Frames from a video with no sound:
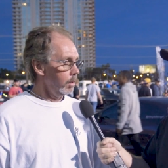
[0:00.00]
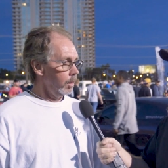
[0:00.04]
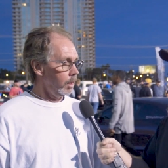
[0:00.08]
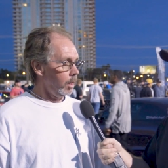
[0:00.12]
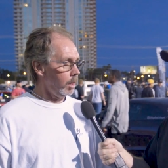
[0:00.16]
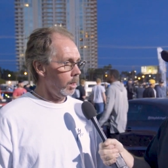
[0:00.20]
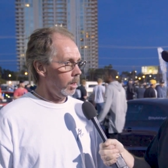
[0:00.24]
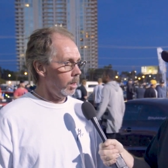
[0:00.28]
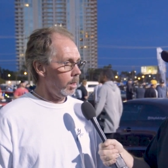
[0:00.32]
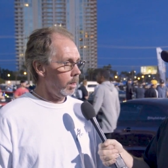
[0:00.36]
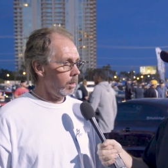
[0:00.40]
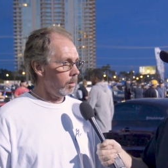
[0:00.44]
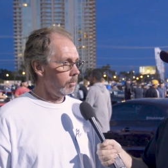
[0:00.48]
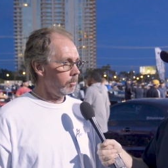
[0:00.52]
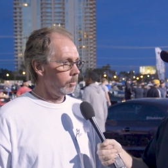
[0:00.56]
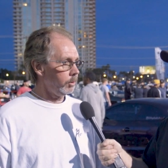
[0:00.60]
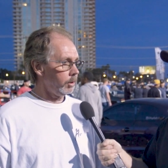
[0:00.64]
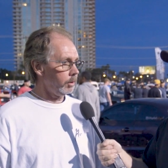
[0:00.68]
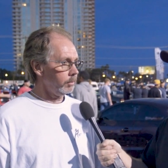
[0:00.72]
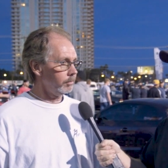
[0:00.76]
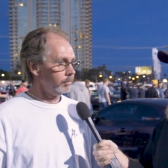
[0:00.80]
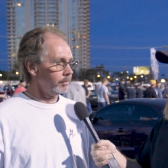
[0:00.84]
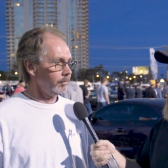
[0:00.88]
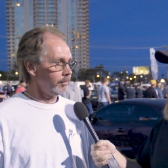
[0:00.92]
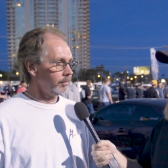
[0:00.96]

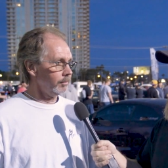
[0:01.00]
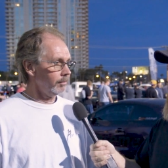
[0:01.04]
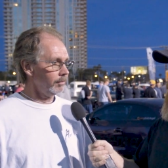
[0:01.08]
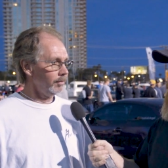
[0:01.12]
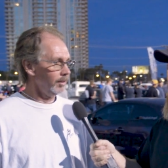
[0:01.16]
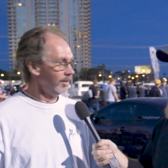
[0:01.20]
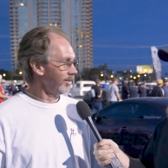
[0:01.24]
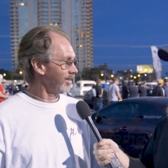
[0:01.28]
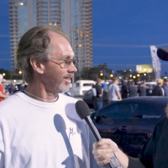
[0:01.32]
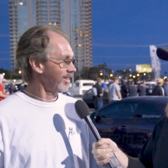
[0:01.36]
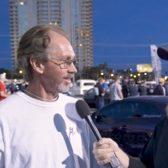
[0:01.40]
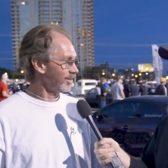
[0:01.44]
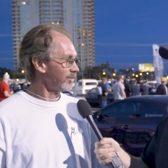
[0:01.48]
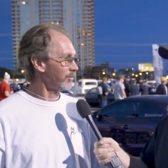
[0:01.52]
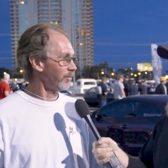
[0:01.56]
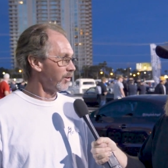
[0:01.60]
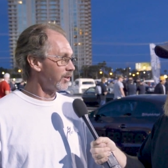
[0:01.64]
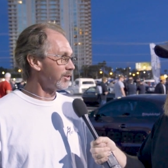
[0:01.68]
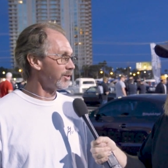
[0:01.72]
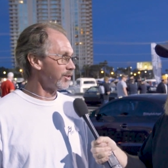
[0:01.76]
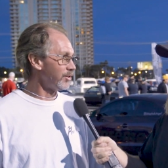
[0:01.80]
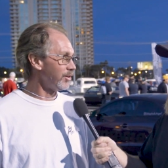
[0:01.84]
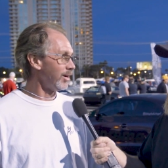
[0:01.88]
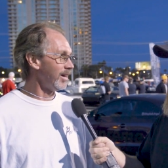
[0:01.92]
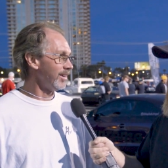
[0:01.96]
But it is
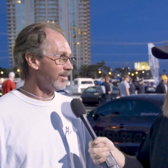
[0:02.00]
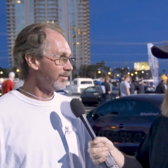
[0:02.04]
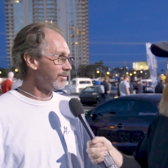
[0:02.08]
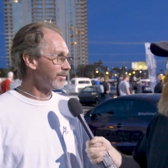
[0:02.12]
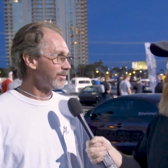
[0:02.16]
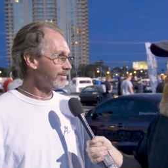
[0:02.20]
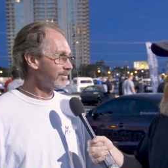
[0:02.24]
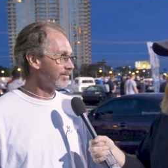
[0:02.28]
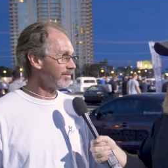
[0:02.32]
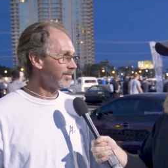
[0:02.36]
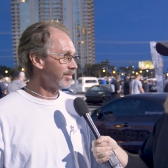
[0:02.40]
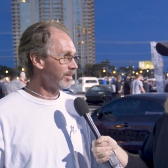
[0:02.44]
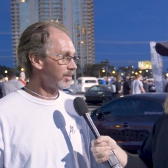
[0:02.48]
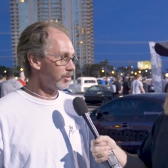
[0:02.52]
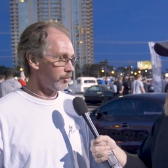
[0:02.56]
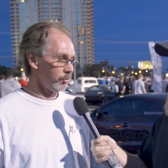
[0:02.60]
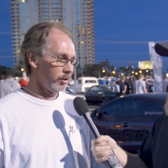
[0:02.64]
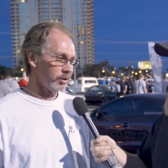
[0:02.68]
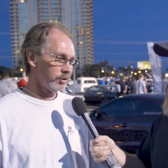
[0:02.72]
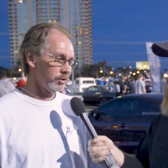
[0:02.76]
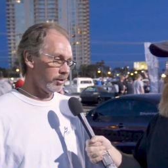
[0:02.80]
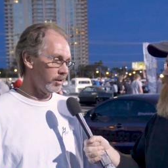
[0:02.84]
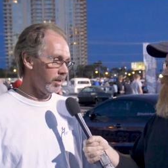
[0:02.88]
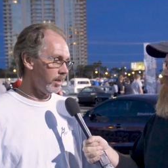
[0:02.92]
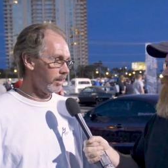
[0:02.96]
fun to drive. It
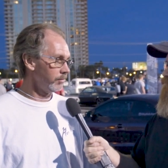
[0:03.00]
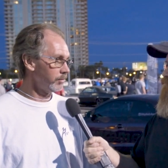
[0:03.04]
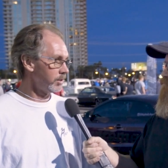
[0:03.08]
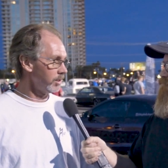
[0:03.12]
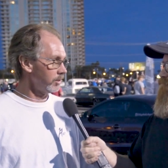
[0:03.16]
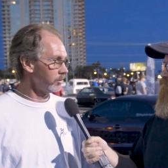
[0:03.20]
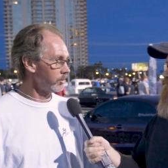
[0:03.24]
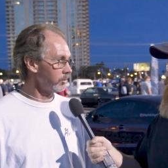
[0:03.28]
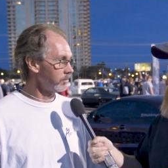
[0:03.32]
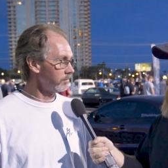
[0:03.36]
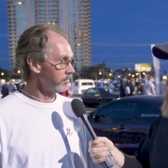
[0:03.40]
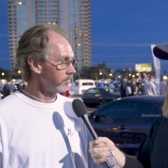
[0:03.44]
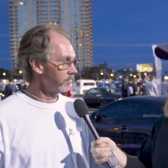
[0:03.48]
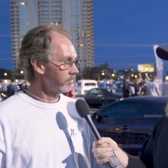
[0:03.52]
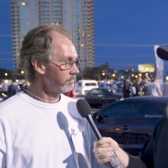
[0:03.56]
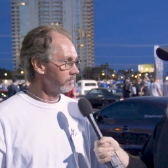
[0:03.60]
draws a lot of attention.